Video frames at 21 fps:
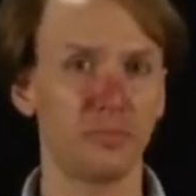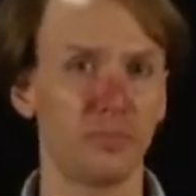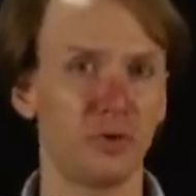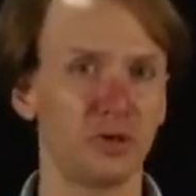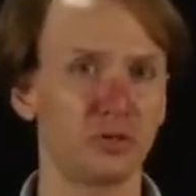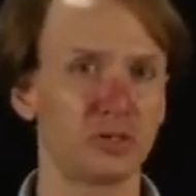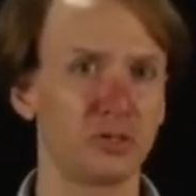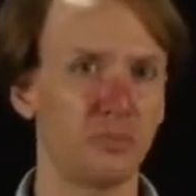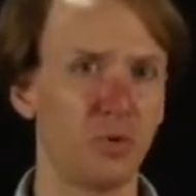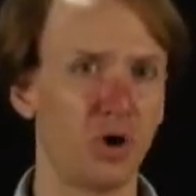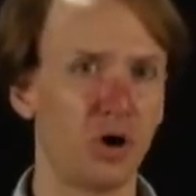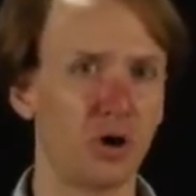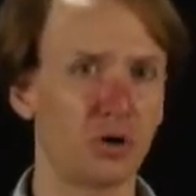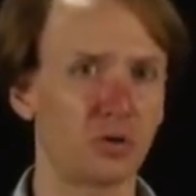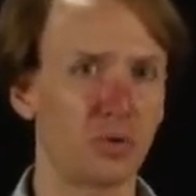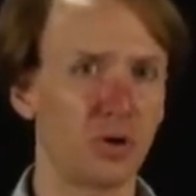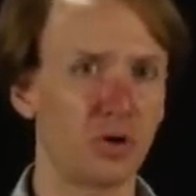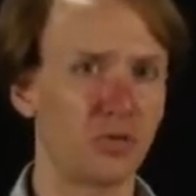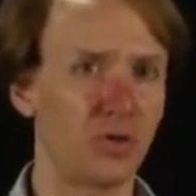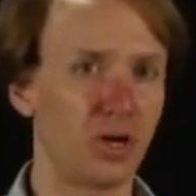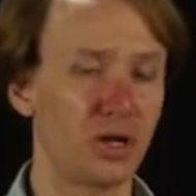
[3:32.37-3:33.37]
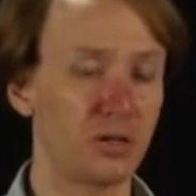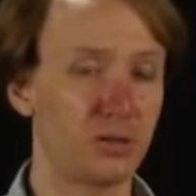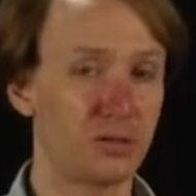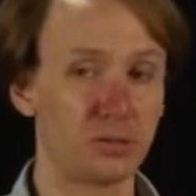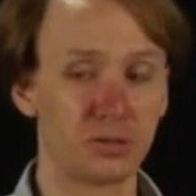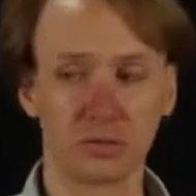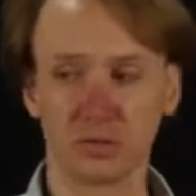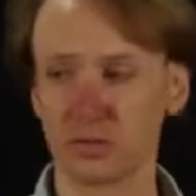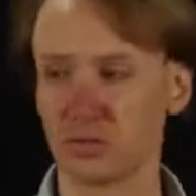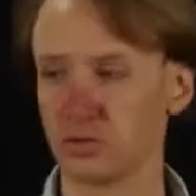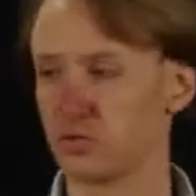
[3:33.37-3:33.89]
build some hardware that
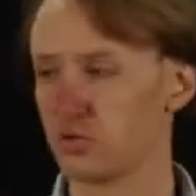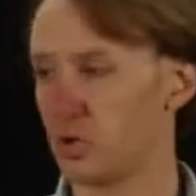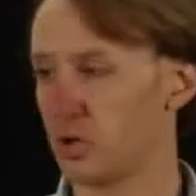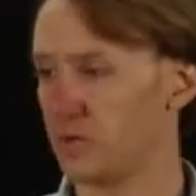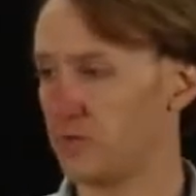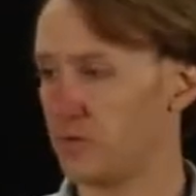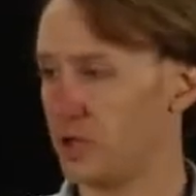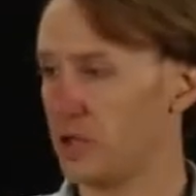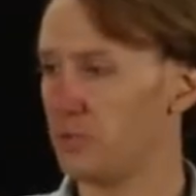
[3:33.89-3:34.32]
sort of